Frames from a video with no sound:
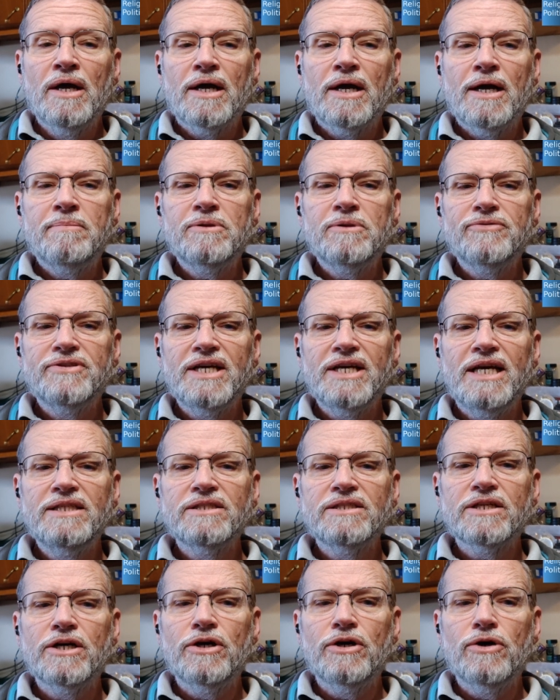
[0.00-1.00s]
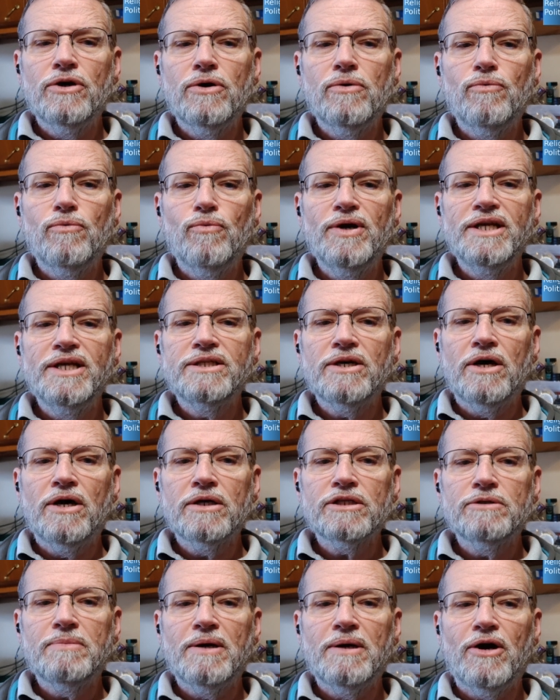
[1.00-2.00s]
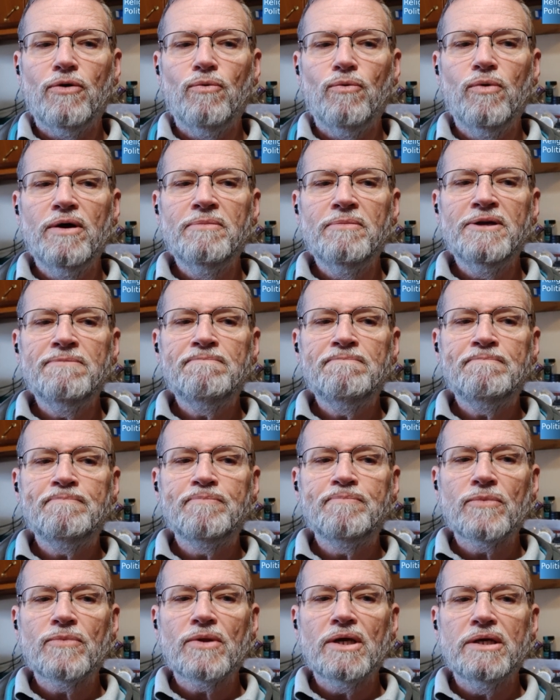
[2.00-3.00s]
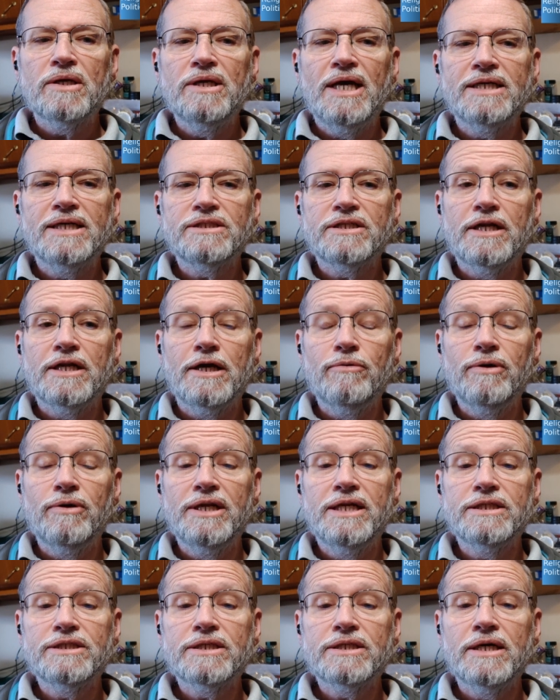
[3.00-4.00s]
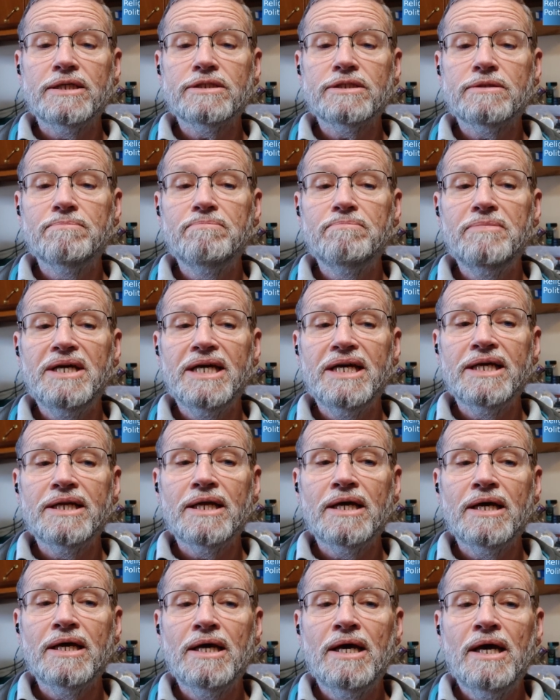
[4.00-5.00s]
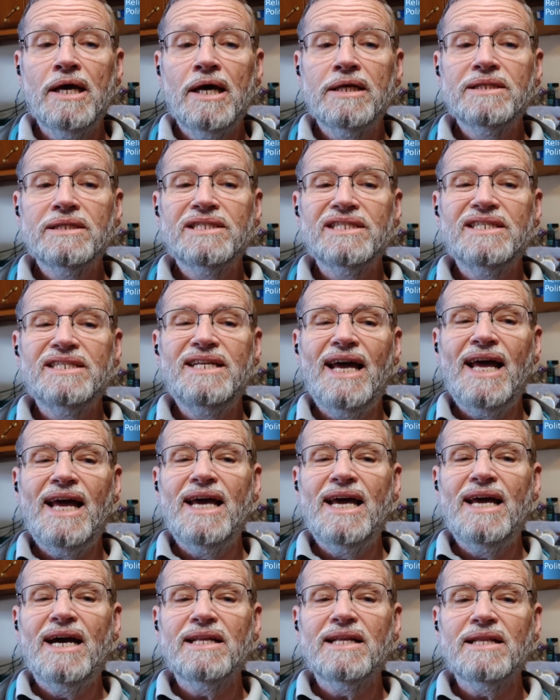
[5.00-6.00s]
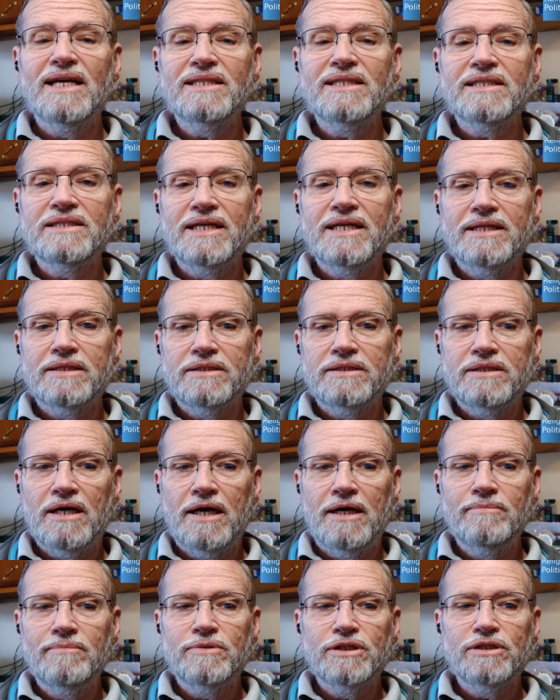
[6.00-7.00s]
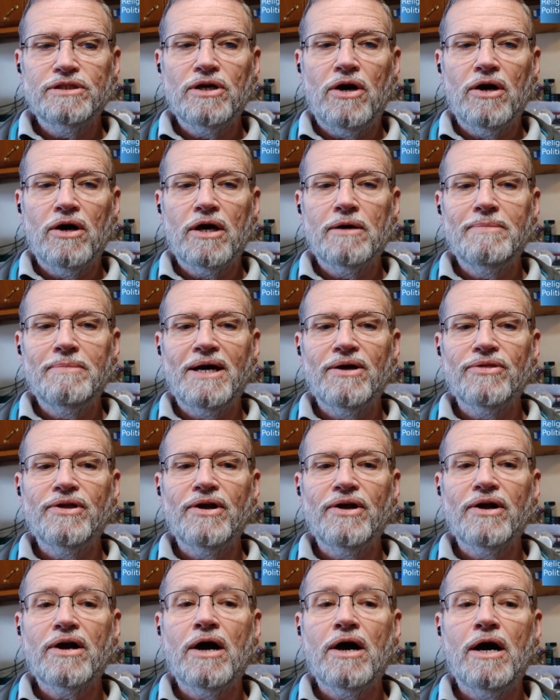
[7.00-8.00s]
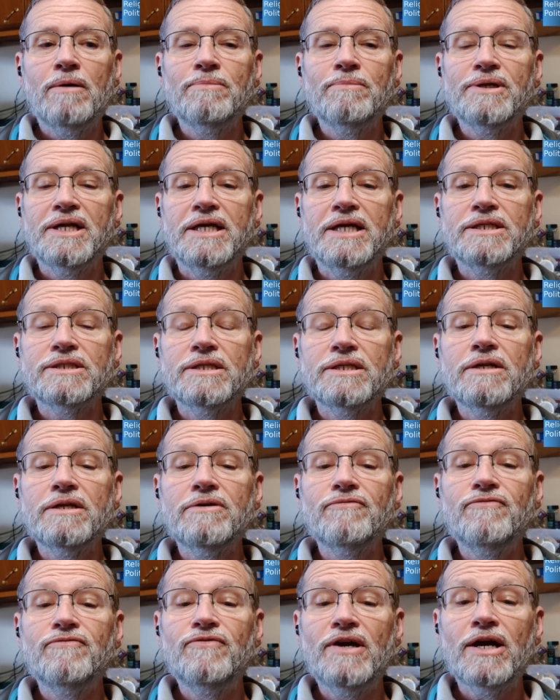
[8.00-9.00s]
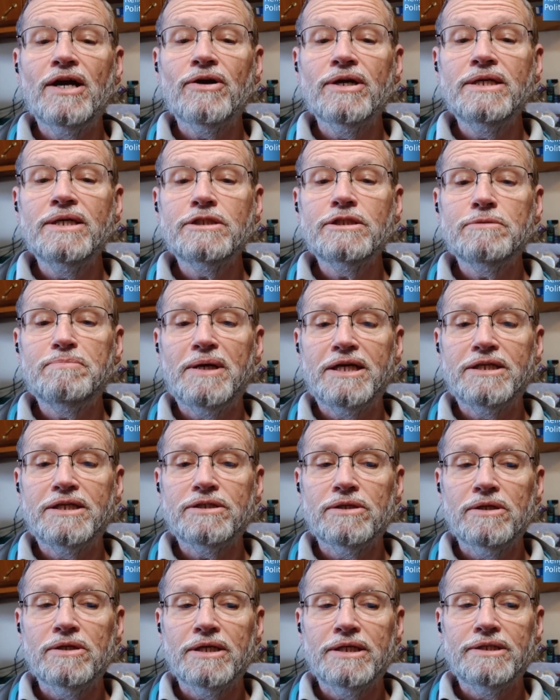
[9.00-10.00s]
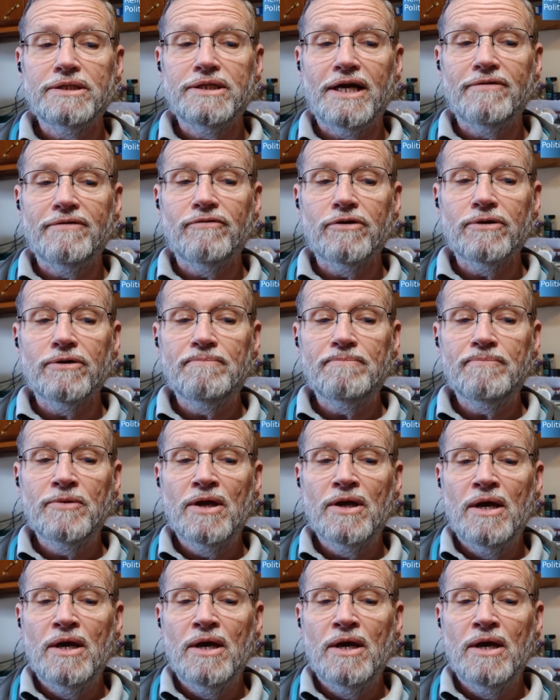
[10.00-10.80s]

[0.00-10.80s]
A couple of days ago, we talked about women. Yesterday, we discussed men. Today, I'd like to take the time to talk about their combination in a very special endeavor.